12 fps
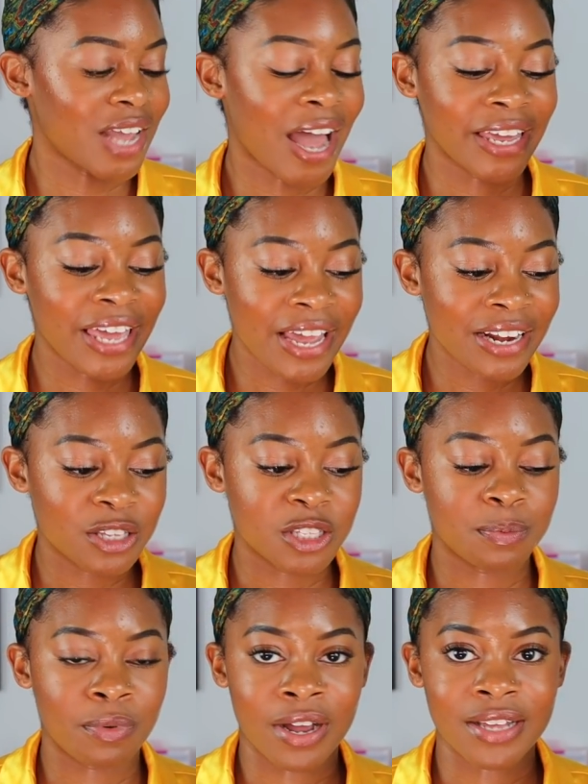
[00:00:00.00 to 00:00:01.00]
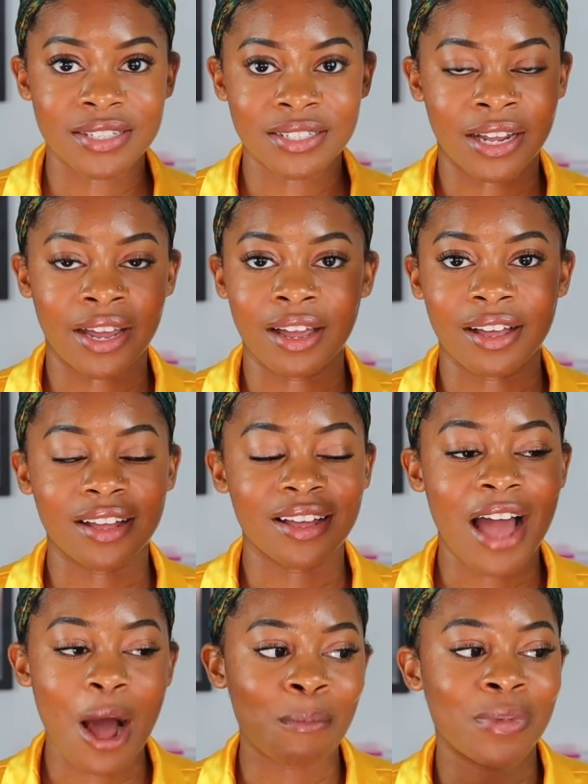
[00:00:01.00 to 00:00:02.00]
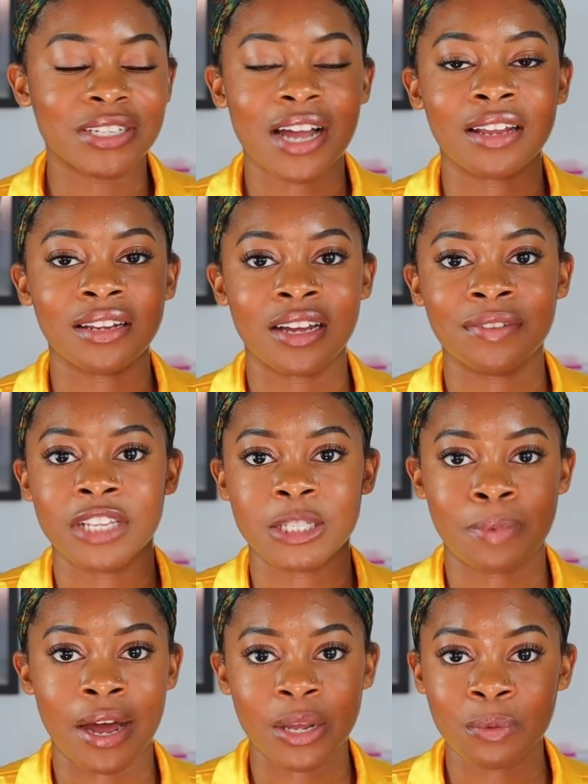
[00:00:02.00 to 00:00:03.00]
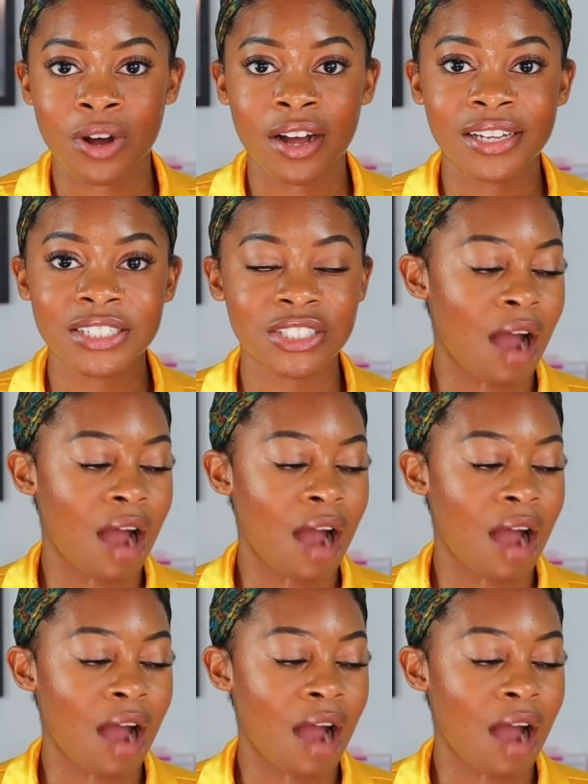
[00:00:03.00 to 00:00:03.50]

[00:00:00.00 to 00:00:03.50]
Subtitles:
I can't express like how much I love this body wash.